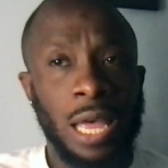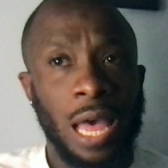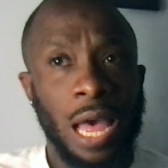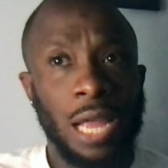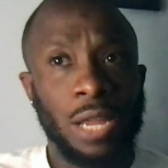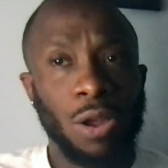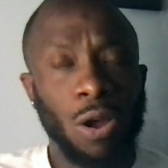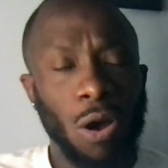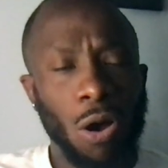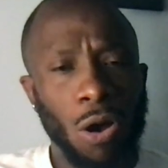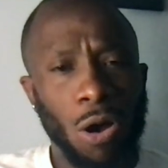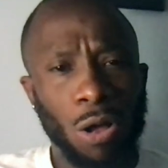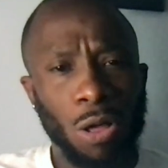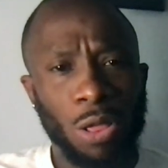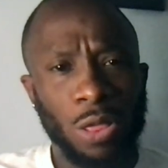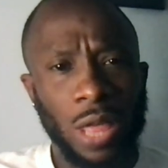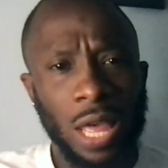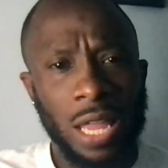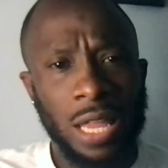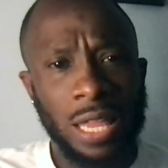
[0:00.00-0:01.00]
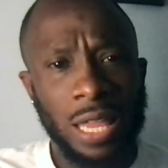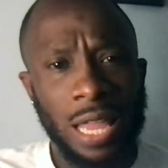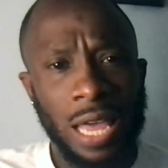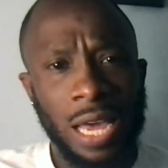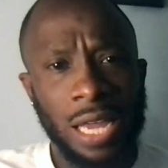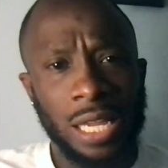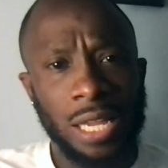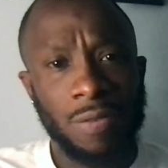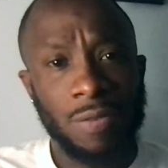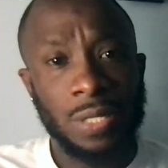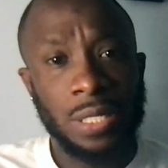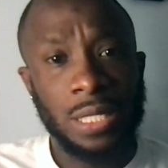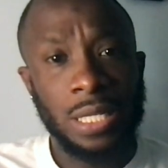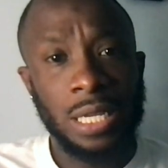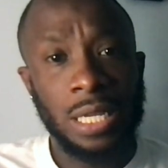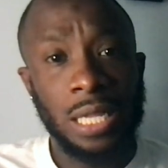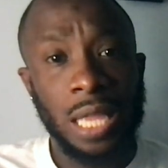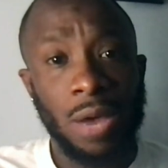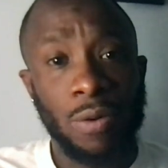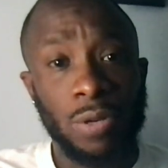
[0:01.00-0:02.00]
and all that negative
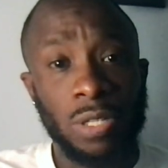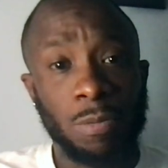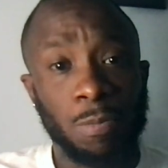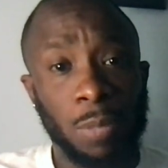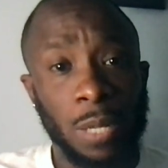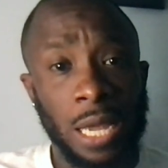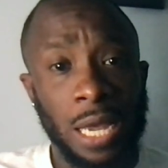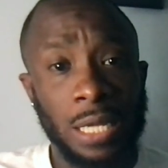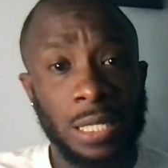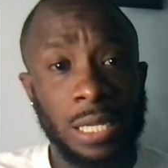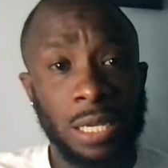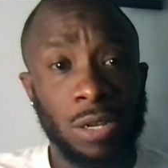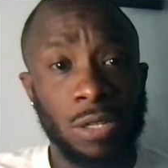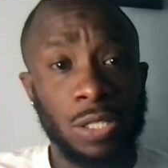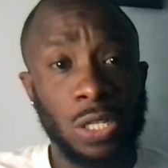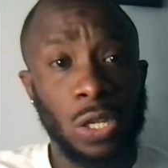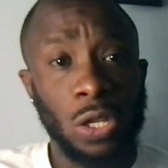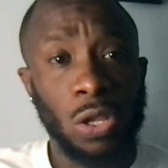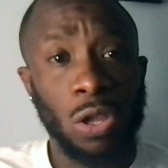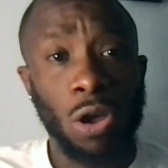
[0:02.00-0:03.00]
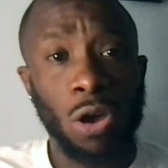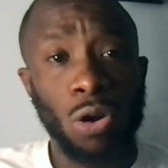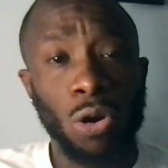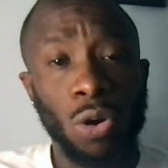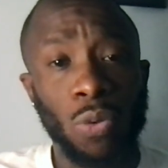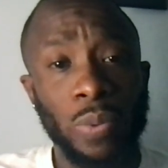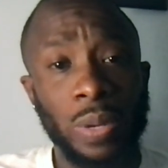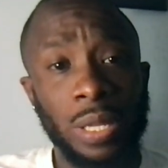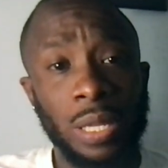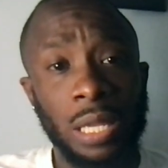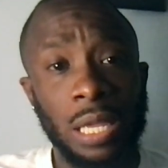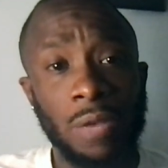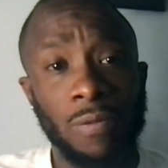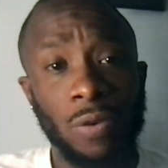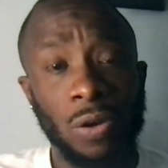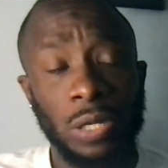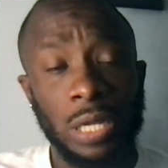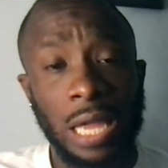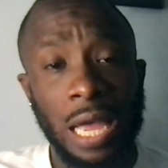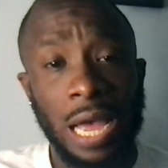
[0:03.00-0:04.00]
seed that was planted. Because the longer we
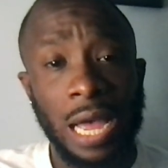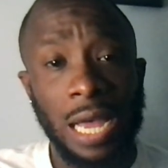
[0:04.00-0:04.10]
live under